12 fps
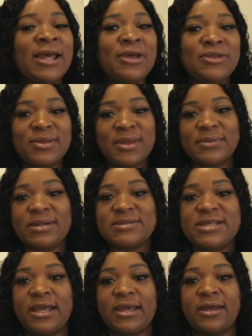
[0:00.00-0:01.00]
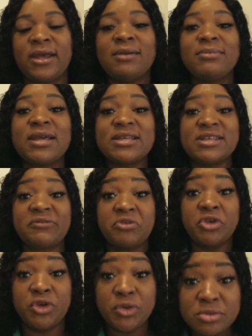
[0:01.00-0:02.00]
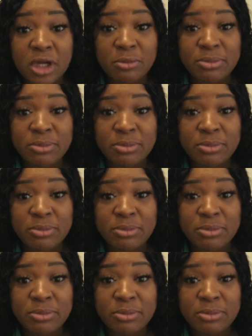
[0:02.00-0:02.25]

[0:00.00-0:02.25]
You get what I'm saying? Because if you don't